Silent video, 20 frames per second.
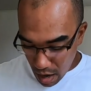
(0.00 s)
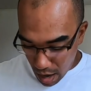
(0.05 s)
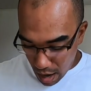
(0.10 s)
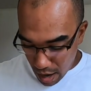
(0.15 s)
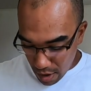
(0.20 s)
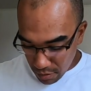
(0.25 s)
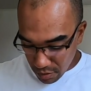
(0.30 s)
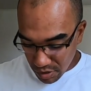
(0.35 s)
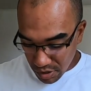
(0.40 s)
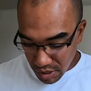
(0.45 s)

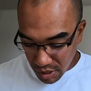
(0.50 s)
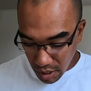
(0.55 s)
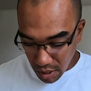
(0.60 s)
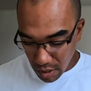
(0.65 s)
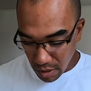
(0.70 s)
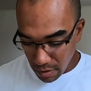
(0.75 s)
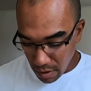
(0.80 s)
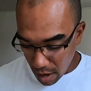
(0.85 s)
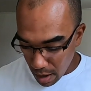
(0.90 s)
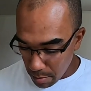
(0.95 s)
I was
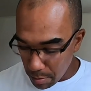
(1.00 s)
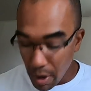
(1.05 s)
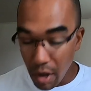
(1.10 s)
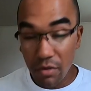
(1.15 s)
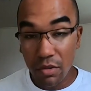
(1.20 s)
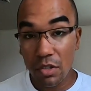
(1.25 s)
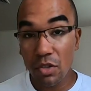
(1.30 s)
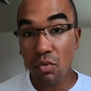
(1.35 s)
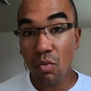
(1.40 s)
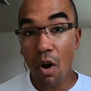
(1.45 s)
I
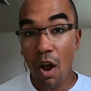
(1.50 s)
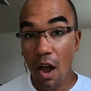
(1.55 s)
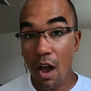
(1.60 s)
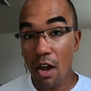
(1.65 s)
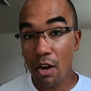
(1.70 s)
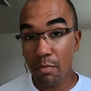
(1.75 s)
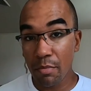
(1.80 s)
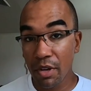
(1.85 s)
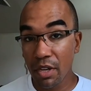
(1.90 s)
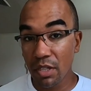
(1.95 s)
bought this
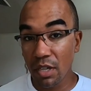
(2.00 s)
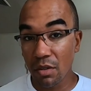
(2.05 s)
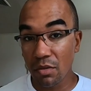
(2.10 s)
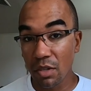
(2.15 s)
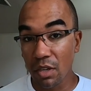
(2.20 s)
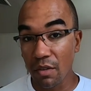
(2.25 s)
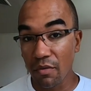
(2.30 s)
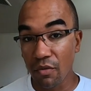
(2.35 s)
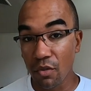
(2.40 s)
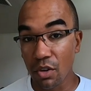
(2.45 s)
rod because I was
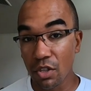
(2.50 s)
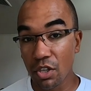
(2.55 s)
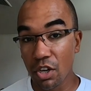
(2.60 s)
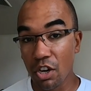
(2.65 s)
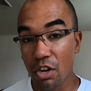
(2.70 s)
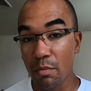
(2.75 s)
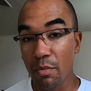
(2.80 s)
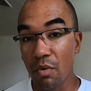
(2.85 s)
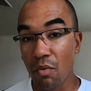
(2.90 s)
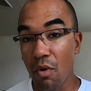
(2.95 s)
looking for a
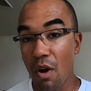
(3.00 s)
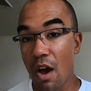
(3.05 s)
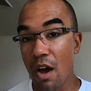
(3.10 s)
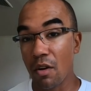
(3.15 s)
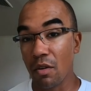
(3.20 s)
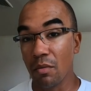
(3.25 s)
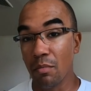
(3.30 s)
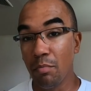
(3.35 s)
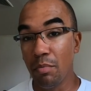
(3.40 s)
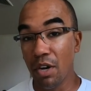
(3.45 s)
tournament
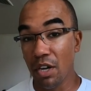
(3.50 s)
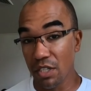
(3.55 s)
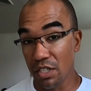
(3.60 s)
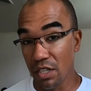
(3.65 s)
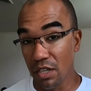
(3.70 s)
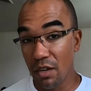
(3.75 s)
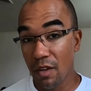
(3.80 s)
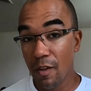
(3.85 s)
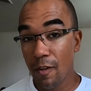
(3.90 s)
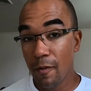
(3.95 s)
rod on a
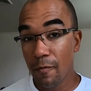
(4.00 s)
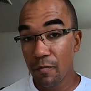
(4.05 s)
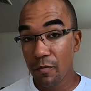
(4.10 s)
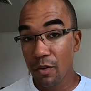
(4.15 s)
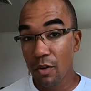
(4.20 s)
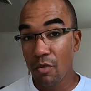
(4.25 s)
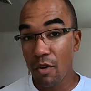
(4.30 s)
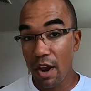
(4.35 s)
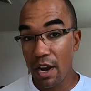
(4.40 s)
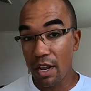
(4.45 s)
budget.
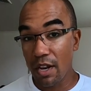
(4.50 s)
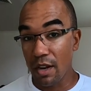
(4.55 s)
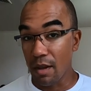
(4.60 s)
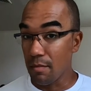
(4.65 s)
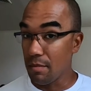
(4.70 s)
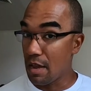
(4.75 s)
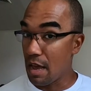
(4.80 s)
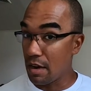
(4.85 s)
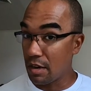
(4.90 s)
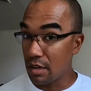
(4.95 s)
Granted,
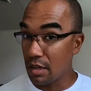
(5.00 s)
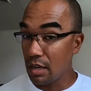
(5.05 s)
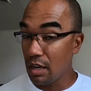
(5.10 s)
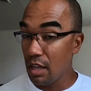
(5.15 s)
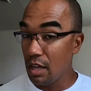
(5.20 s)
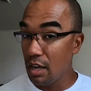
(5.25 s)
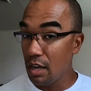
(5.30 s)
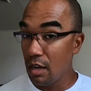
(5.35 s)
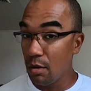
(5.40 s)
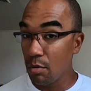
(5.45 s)
I'm not in a
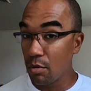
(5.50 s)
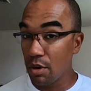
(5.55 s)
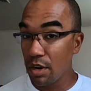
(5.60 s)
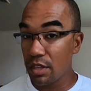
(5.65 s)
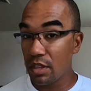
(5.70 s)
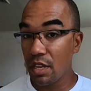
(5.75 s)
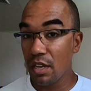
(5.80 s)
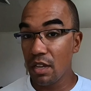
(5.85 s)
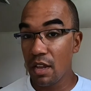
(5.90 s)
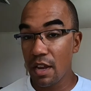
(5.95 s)
club or
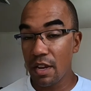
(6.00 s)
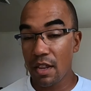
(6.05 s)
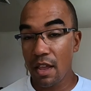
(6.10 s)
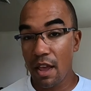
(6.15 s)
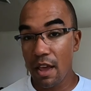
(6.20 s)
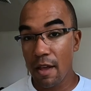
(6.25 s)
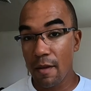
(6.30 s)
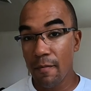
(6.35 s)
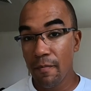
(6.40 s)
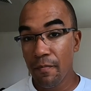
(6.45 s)
anything like
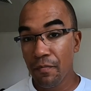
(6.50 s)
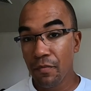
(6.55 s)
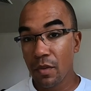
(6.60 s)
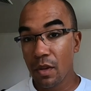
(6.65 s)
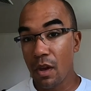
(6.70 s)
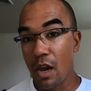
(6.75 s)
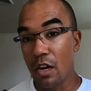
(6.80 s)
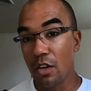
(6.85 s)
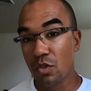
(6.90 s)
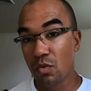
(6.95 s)
that.
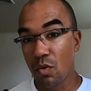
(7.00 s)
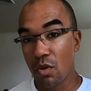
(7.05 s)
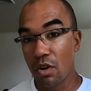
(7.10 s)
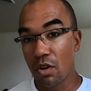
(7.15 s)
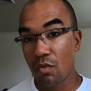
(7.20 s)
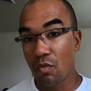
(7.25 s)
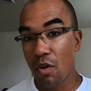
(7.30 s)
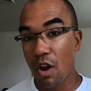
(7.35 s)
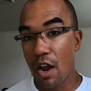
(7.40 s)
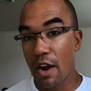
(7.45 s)
I just
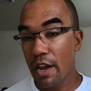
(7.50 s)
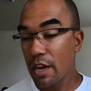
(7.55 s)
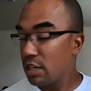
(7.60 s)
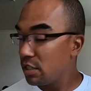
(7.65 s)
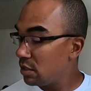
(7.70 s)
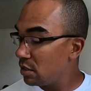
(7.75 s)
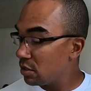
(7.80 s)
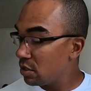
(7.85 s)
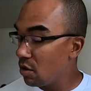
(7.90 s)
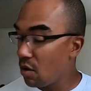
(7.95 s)
wanted a rod I
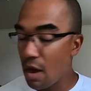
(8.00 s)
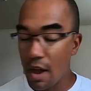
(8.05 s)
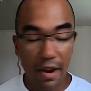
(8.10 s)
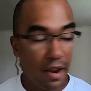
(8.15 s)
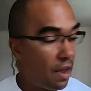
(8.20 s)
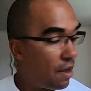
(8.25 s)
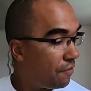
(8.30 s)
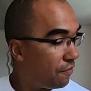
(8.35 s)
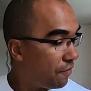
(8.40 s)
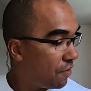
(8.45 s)
can just go out and
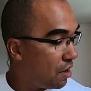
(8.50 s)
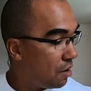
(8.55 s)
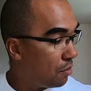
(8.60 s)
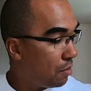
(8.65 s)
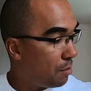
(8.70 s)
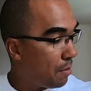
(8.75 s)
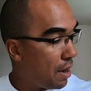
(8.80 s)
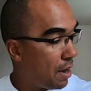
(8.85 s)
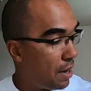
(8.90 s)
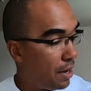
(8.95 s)
have fun
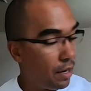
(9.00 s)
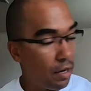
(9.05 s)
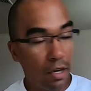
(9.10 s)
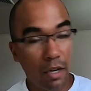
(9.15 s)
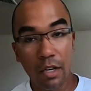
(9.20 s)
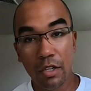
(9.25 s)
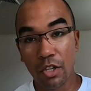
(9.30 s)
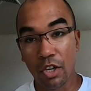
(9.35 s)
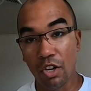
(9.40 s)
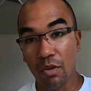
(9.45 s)
with my
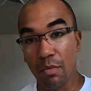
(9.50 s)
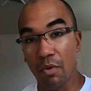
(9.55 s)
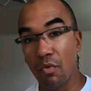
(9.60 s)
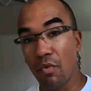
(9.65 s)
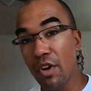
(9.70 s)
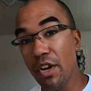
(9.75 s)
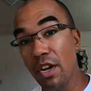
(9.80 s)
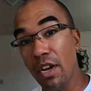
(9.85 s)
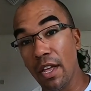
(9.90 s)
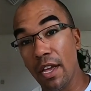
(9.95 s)
tournament
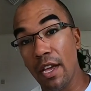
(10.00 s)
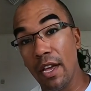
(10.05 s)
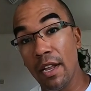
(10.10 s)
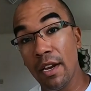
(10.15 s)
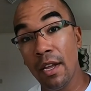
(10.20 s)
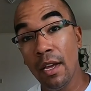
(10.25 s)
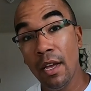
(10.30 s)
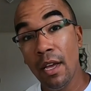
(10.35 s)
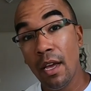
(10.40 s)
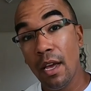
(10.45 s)
reel
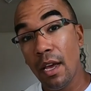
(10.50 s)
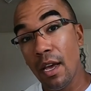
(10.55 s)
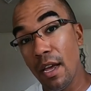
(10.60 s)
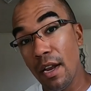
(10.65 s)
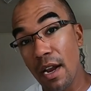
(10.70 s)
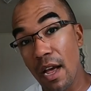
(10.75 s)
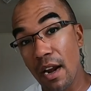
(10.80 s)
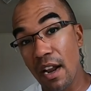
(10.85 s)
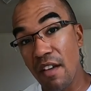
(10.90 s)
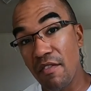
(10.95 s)
in
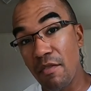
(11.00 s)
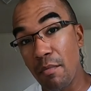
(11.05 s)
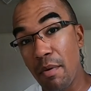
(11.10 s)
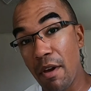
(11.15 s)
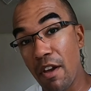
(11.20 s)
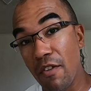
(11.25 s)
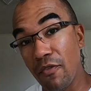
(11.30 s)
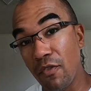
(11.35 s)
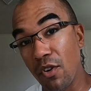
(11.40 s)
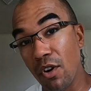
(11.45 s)
and not have to
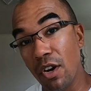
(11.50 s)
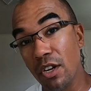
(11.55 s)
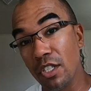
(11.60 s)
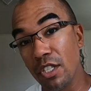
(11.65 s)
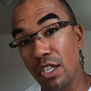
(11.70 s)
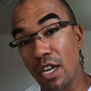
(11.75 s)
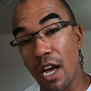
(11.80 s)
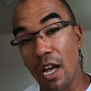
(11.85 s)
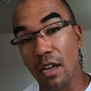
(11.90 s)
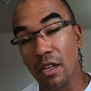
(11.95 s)
pay
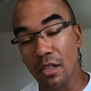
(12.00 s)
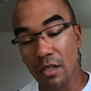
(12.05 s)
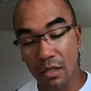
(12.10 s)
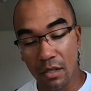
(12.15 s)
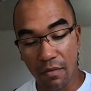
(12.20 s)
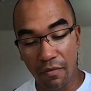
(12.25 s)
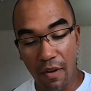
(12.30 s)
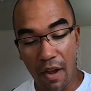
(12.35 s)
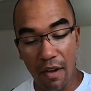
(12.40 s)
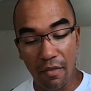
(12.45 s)
$400,
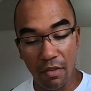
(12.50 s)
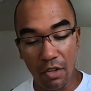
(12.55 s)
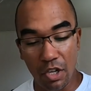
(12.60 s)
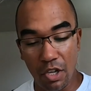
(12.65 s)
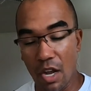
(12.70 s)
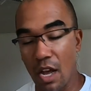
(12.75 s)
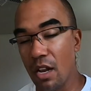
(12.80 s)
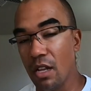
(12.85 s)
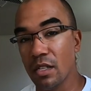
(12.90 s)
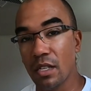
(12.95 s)

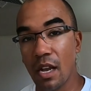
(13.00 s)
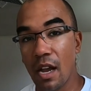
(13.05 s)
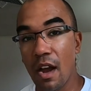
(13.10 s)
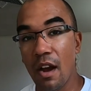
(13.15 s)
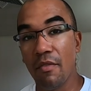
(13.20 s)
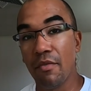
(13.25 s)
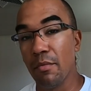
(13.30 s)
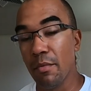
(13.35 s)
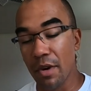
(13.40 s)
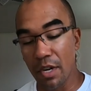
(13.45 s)
$500,
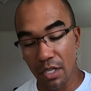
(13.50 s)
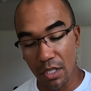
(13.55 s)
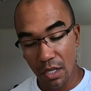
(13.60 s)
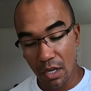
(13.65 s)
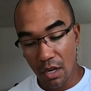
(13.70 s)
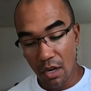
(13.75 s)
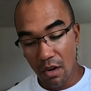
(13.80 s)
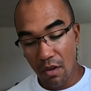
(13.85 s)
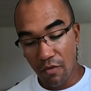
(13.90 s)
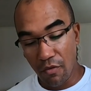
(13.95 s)
however much
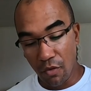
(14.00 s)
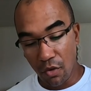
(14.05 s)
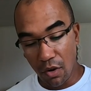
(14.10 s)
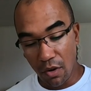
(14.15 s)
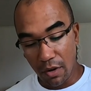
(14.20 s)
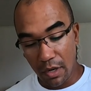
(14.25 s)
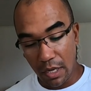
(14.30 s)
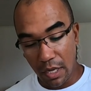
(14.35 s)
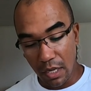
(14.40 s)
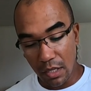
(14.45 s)

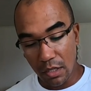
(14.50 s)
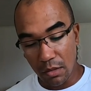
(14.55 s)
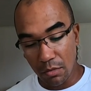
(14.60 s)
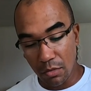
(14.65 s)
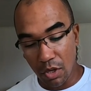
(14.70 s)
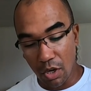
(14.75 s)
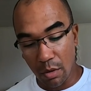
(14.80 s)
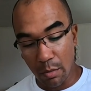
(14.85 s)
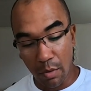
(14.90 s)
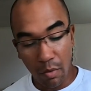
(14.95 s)
for a custom
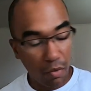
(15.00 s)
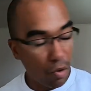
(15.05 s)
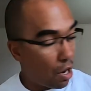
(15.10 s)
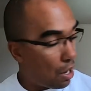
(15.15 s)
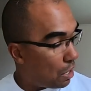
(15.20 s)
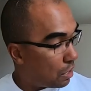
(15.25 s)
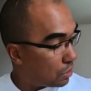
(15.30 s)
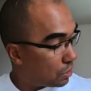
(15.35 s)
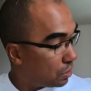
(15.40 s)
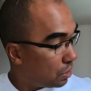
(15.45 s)
tournament
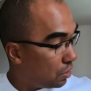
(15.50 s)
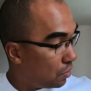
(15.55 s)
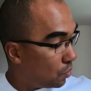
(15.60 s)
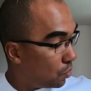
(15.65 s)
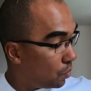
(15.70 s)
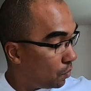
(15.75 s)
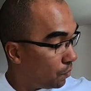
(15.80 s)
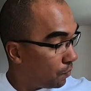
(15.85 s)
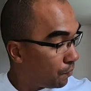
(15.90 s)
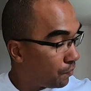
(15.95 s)
rod.
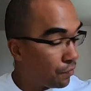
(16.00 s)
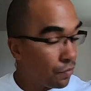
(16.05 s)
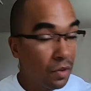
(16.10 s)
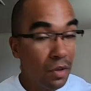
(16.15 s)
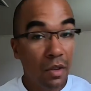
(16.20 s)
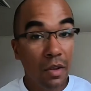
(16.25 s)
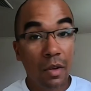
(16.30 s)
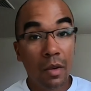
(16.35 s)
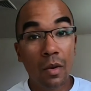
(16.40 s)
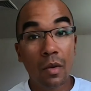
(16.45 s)
So
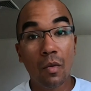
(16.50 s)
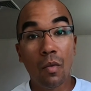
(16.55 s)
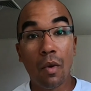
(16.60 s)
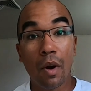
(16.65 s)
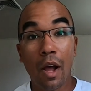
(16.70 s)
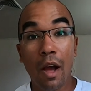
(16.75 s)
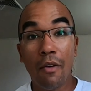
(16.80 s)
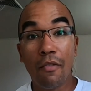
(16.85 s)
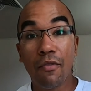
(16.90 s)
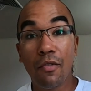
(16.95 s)

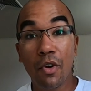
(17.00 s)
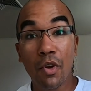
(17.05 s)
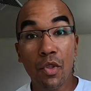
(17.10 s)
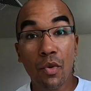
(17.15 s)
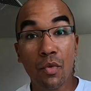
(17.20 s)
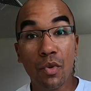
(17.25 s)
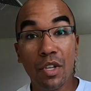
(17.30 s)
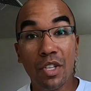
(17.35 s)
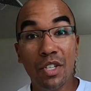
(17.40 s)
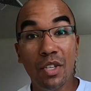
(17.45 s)
without
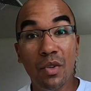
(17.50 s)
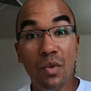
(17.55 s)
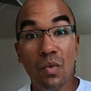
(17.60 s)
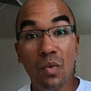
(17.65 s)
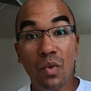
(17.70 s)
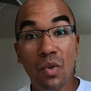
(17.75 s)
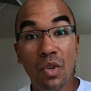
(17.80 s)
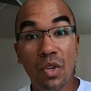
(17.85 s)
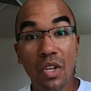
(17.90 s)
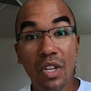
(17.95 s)
further
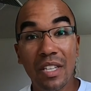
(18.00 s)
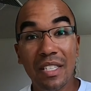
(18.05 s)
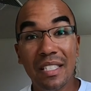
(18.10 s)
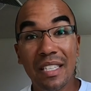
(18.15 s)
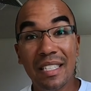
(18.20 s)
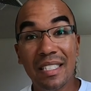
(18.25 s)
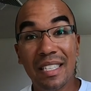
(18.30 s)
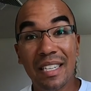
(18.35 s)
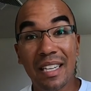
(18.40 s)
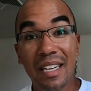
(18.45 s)
ado, let's
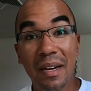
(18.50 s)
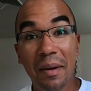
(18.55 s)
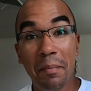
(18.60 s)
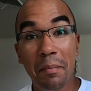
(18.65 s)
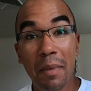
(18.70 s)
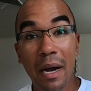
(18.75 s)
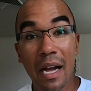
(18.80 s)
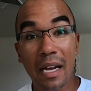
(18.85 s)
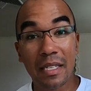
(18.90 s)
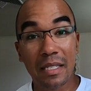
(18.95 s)
get to the
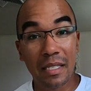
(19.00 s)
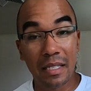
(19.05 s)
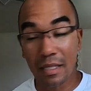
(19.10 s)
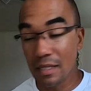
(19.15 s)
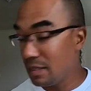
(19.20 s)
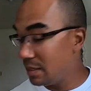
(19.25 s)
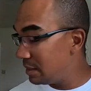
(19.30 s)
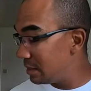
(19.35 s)
unboxing.